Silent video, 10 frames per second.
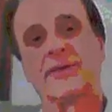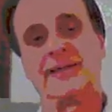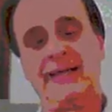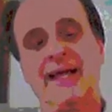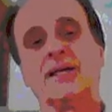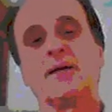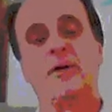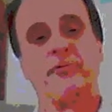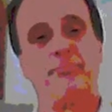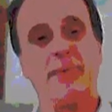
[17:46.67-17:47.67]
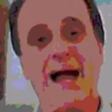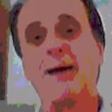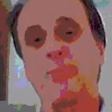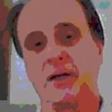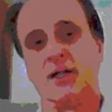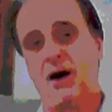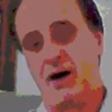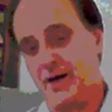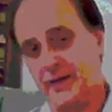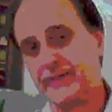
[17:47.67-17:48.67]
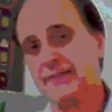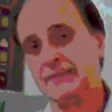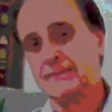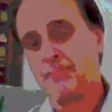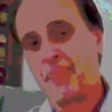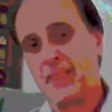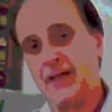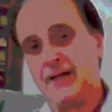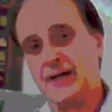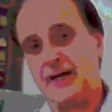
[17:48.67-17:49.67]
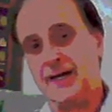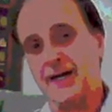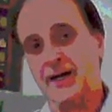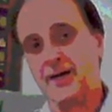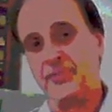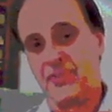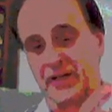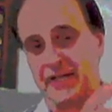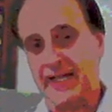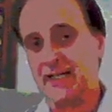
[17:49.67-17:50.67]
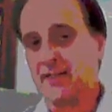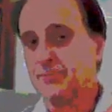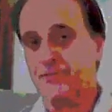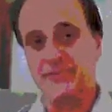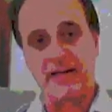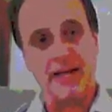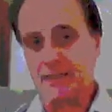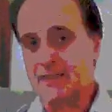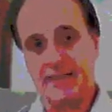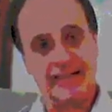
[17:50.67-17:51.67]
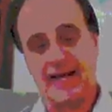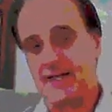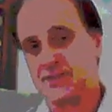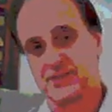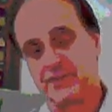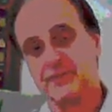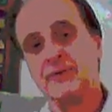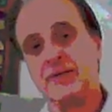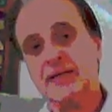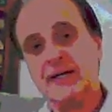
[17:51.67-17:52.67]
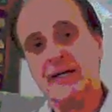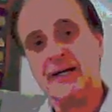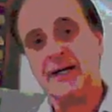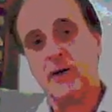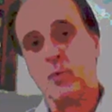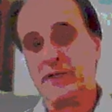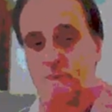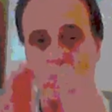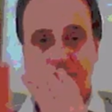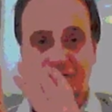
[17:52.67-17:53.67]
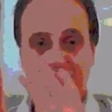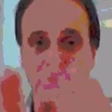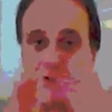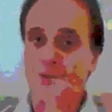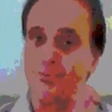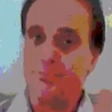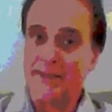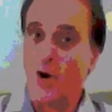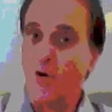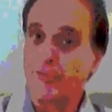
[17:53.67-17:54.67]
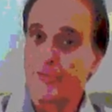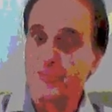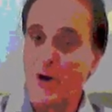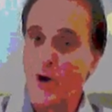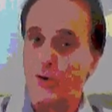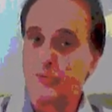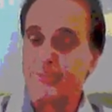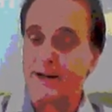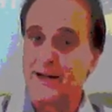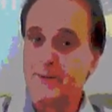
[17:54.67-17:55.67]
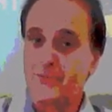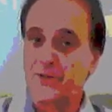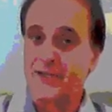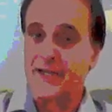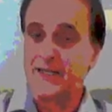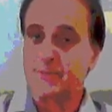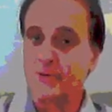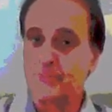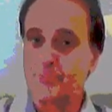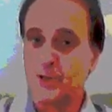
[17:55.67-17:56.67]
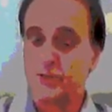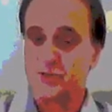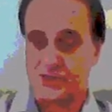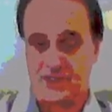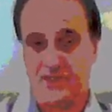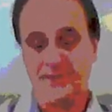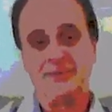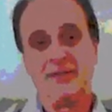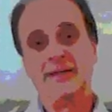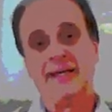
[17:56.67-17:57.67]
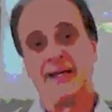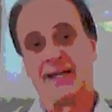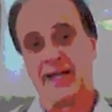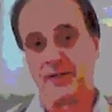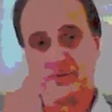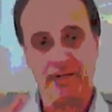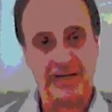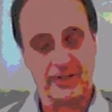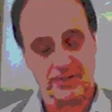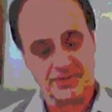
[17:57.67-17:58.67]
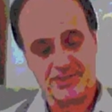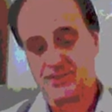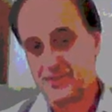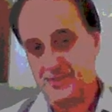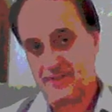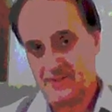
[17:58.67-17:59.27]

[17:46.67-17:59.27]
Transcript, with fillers: the kingdom of Babylon, the kingdom of Nebuchadnezzar, which was to be overthrown by the kingdom of Persia in later years,